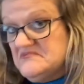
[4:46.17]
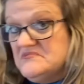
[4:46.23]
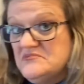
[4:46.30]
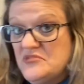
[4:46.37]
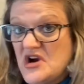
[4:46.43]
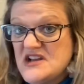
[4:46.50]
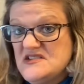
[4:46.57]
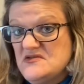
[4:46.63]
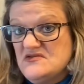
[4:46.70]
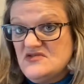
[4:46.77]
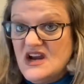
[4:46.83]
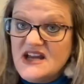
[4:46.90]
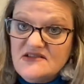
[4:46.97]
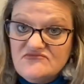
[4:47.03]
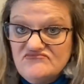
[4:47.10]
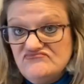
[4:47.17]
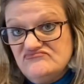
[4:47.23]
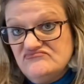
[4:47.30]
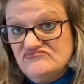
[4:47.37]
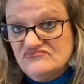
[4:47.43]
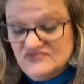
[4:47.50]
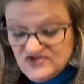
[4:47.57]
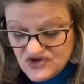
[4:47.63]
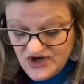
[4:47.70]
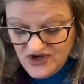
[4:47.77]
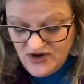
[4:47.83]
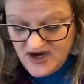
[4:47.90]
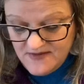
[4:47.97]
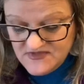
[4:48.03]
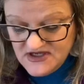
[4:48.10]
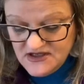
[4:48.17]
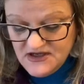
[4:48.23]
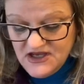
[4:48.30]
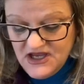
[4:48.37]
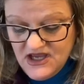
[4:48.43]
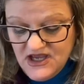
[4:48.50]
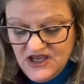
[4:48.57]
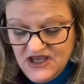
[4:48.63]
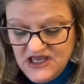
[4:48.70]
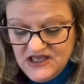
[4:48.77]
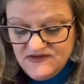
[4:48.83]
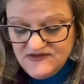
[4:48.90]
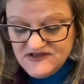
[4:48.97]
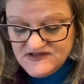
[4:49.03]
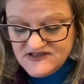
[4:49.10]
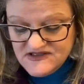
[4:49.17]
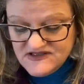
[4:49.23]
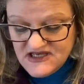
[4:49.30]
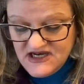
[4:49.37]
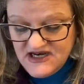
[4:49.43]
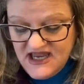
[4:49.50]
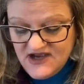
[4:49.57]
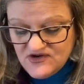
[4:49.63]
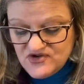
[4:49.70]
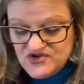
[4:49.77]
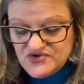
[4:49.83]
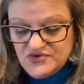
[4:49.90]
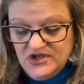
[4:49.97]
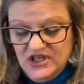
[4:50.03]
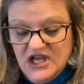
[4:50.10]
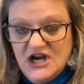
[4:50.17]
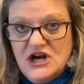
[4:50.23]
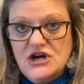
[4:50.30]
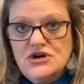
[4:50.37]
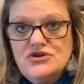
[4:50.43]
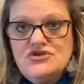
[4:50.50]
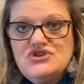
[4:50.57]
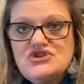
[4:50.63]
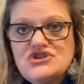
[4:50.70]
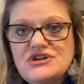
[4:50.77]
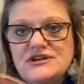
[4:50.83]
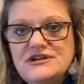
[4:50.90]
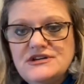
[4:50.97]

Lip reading: Price was right, so I grabbed it. This is an extra large